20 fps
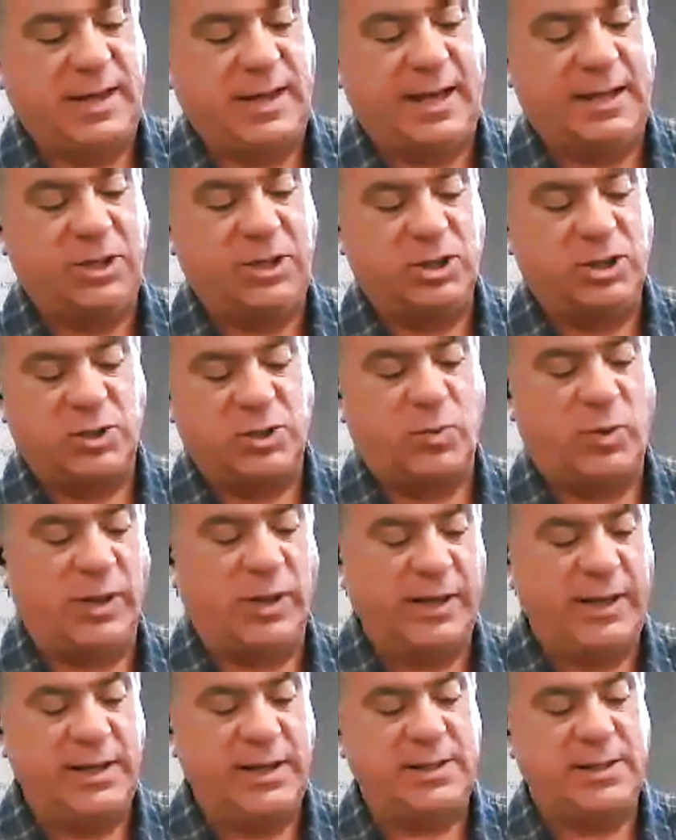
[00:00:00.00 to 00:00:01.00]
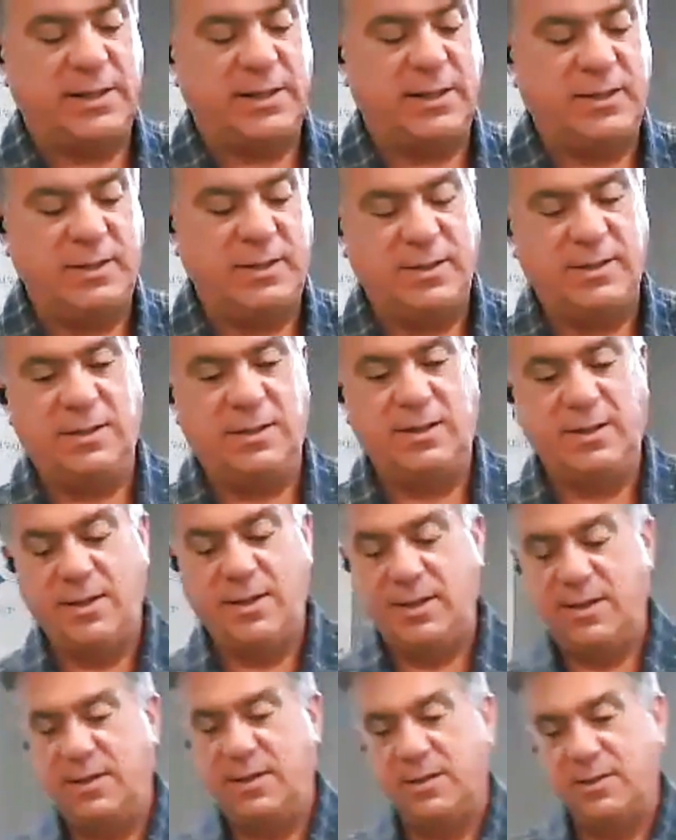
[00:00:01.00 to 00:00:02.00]
and just release.
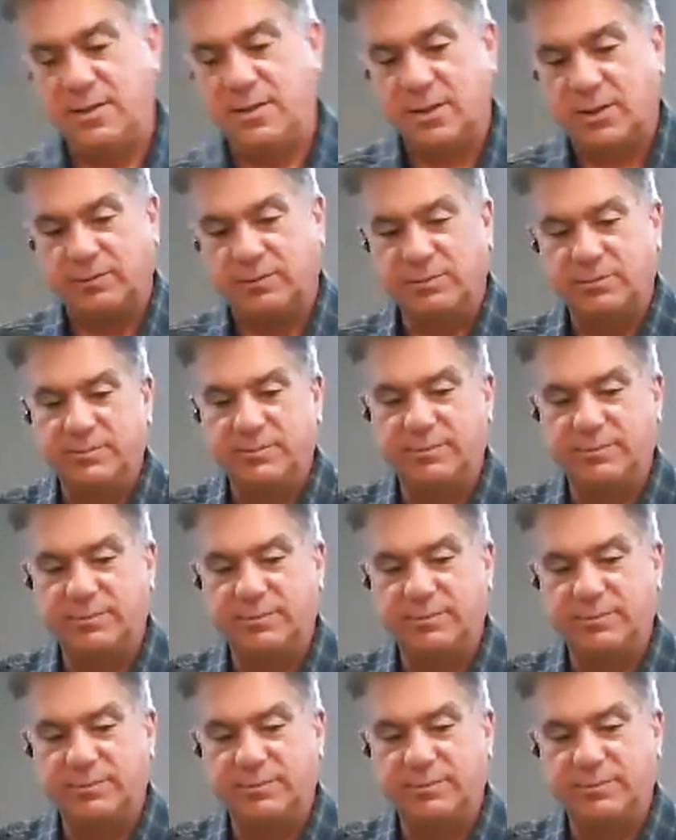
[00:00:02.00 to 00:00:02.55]
So